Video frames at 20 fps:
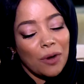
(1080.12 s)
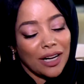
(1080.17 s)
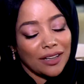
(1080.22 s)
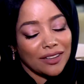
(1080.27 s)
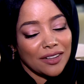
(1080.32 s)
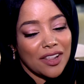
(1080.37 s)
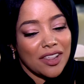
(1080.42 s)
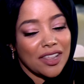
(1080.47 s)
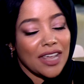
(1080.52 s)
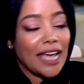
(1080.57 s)

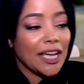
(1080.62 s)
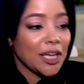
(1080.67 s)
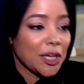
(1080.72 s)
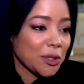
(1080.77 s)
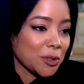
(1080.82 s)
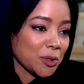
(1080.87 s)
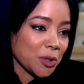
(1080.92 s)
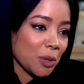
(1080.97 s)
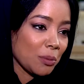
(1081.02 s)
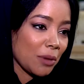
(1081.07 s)
well, thank
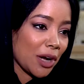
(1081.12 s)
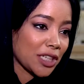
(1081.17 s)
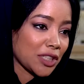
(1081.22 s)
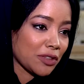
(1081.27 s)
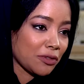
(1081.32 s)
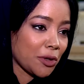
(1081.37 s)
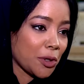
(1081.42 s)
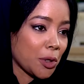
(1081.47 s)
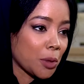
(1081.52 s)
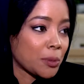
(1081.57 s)
you so much
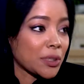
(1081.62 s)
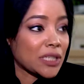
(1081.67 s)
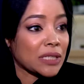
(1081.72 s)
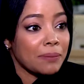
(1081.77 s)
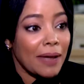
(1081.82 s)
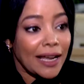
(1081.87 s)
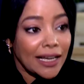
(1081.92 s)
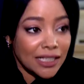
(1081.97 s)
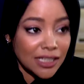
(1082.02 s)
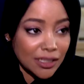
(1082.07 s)
for your
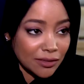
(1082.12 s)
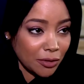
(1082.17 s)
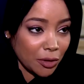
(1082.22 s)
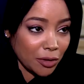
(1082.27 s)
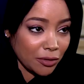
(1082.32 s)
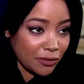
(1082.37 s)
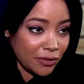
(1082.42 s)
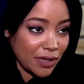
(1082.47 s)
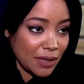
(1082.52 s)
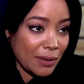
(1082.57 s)
perspective
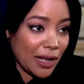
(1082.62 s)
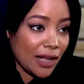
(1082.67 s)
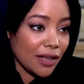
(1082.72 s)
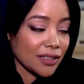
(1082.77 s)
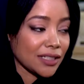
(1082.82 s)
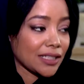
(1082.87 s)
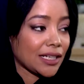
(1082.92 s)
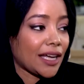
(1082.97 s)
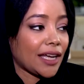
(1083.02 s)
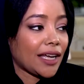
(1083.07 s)
on
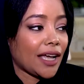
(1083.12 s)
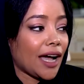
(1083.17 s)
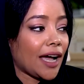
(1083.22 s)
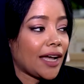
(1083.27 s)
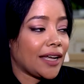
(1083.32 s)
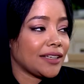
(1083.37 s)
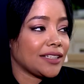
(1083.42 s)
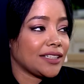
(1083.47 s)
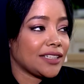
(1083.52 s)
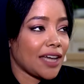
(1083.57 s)
females. Like,
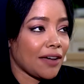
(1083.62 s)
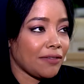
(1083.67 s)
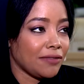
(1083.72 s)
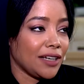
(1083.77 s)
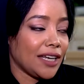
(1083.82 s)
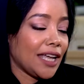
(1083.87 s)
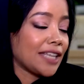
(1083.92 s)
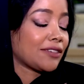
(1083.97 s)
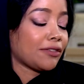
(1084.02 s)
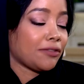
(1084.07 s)
I
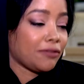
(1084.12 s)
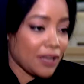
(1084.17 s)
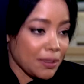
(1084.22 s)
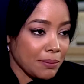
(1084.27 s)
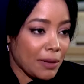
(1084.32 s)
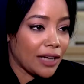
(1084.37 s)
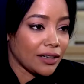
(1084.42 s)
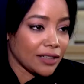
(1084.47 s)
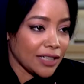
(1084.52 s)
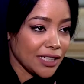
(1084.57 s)
definitely, as a
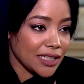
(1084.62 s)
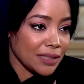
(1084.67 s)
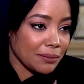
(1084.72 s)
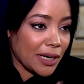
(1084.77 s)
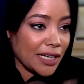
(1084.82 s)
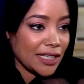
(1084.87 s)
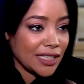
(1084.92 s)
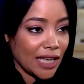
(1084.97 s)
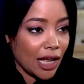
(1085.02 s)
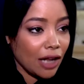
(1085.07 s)
female leader
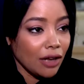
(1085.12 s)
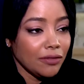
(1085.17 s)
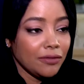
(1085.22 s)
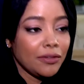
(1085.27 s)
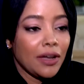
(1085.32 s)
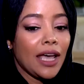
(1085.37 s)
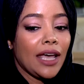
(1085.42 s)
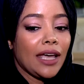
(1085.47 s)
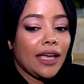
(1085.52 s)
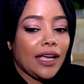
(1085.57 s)
myself,
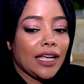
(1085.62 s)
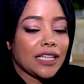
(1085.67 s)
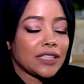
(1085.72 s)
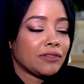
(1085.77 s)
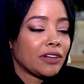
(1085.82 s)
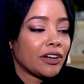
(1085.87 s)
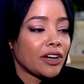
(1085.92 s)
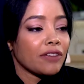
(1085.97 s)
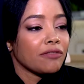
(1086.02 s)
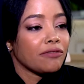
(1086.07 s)
it's
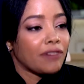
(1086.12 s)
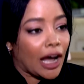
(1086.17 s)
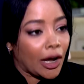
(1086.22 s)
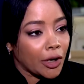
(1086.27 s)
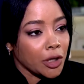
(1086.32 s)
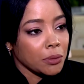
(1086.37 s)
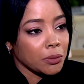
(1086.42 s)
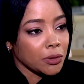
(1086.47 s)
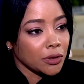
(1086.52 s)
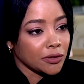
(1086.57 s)
very
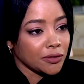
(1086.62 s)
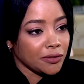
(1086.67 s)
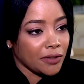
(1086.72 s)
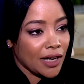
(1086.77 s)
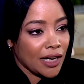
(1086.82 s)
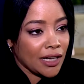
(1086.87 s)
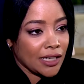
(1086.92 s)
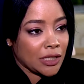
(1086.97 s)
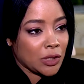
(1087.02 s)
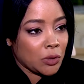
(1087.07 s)
valuable for
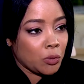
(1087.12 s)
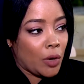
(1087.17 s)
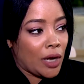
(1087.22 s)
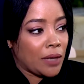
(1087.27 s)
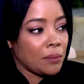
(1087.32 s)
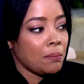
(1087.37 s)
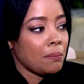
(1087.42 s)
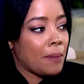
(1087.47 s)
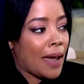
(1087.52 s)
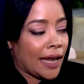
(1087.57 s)
us
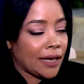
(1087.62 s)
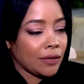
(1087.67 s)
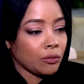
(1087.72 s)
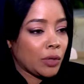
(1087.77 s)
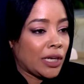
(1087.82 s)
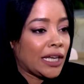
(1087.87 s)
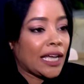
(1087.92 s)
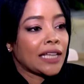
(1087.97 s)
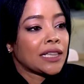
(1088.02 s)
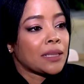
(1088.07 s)
when men,
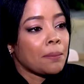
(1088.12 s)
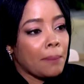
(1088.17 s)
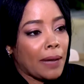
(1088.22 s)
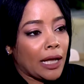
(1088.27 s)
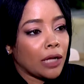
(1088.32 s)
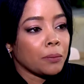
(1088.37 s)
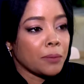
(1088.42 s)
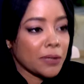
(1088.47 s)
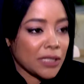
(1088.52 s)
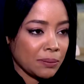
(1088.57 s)
we get the
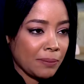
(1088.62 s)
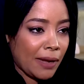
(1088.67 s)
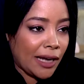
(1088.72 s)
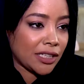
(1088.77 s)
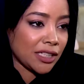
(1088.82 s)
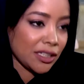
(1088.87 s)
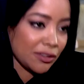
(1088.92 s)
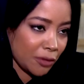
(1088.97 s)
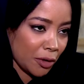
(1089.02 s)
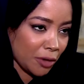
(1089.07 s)
male
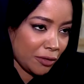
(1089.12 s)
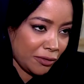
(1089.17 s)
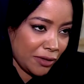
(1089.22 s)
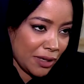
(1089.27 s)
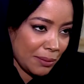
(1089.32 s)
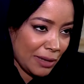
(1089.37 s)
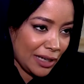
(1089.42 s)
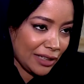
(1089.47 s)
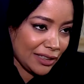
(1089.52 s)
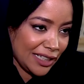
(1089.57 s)
perspective on
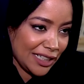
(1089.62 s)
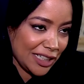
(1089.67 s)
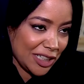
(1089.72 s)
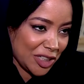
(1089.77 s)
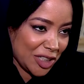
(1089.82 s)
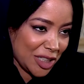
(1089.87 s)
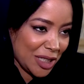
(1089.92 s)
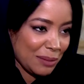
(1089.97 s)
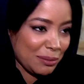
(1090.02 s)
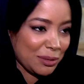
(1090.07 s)
female
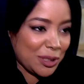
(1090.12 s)
leadership.